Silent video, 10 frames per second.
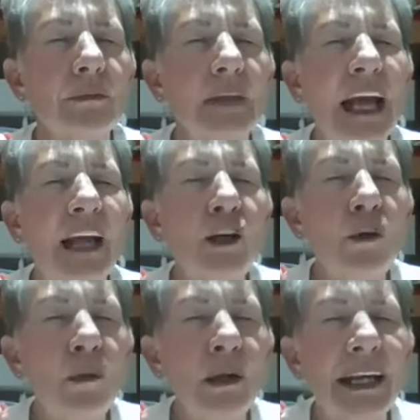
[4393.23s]
and you
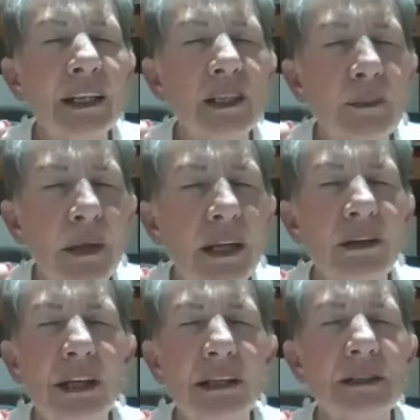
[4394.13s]
will
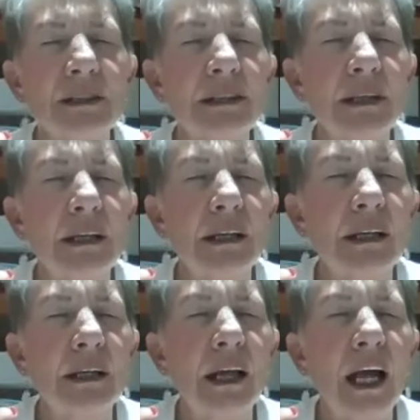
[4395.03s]
experience
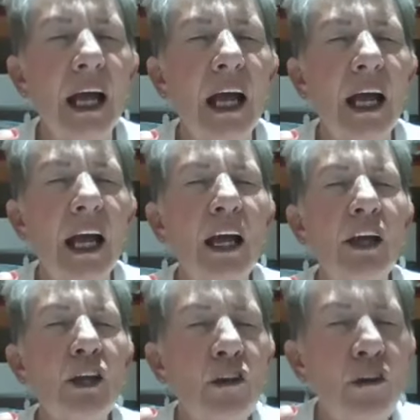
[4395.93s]
a
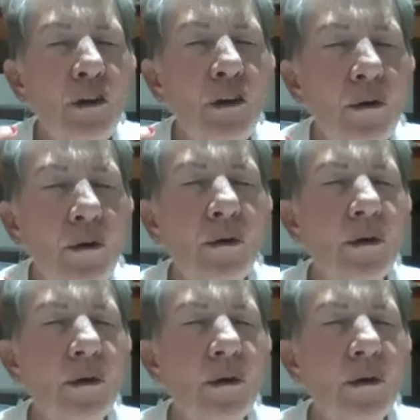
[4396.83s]
new